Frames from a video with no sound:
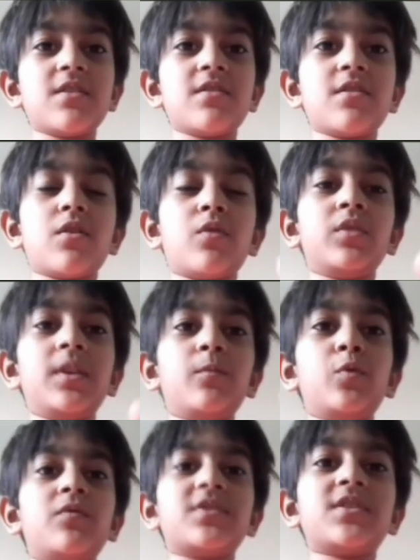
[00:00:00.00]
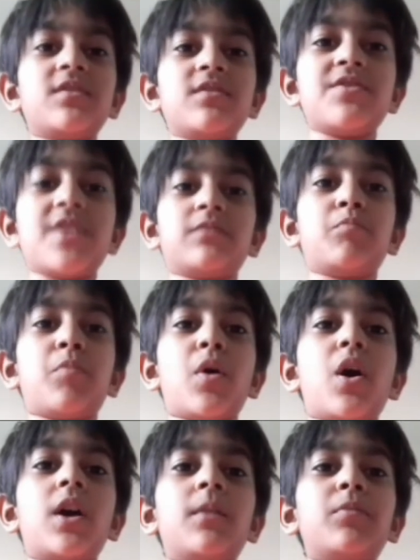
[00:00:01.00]
Only moves that
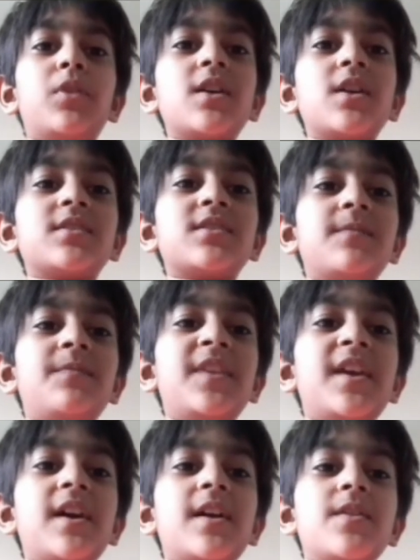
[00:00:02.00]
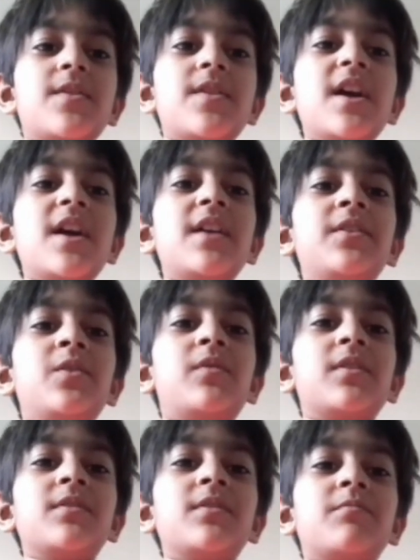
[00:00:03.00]
pawn blocks. Then you
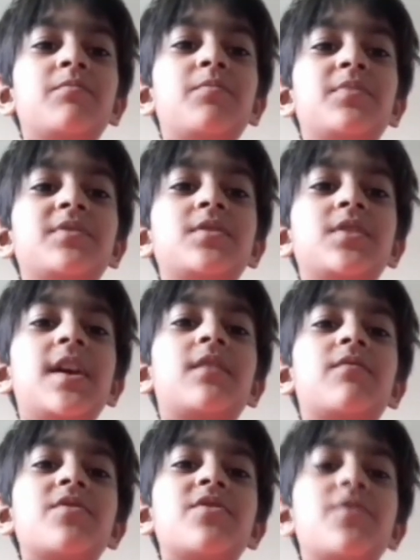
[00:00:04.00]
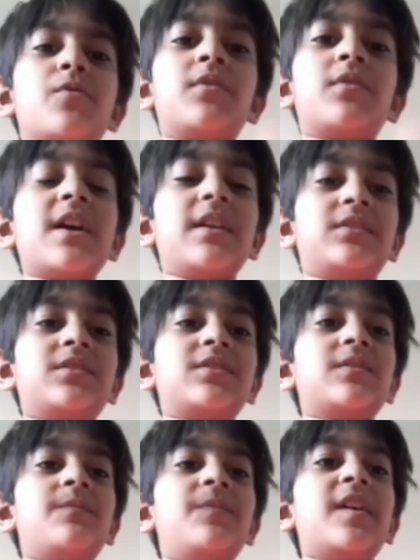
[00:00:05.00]
can take with your
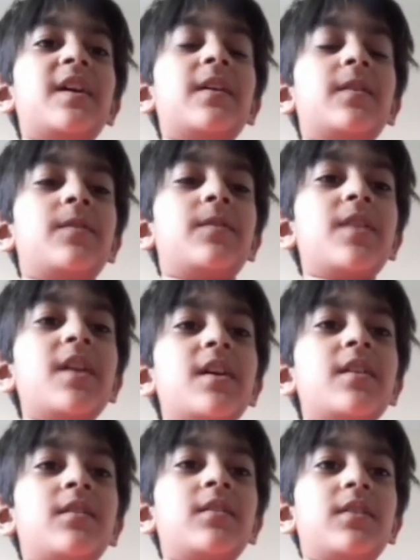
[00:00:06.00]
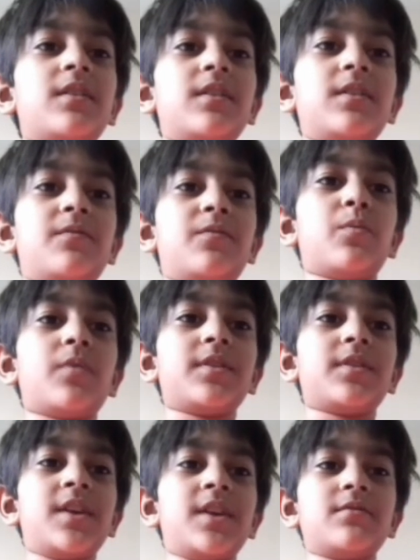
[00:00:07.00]
knight. Then, if
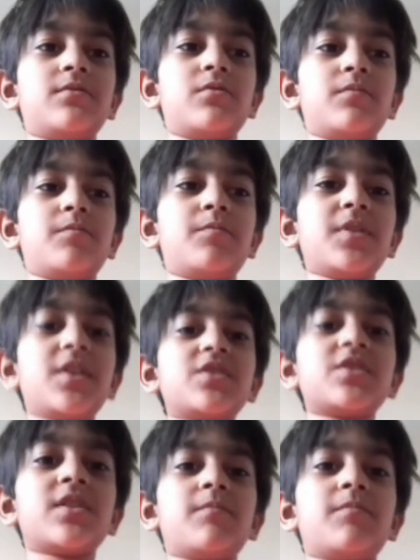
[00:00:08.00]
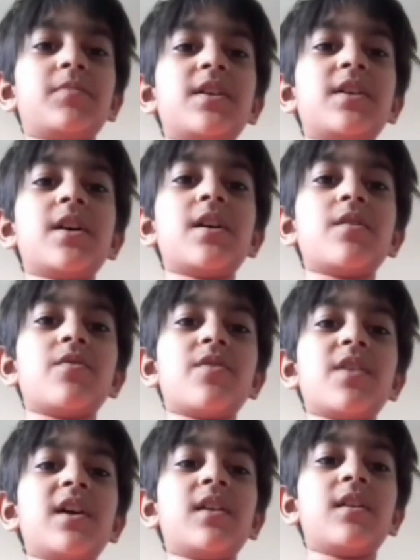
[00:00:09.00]
white takes your bishop,
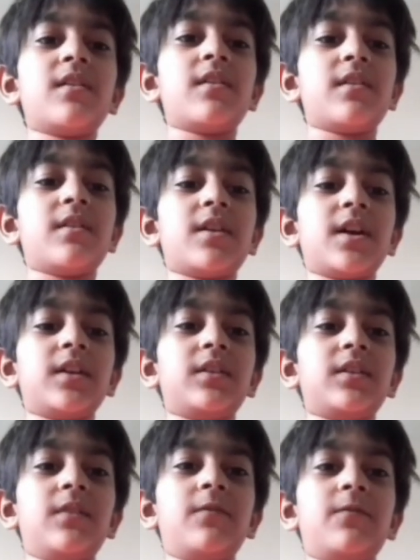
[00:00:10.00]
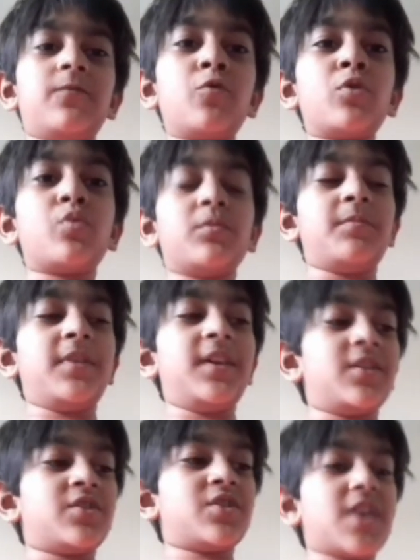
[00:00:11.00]
then knight e4 would be
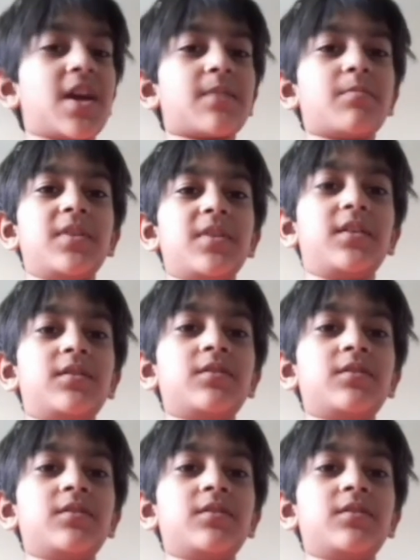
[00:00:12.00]
a checkmate.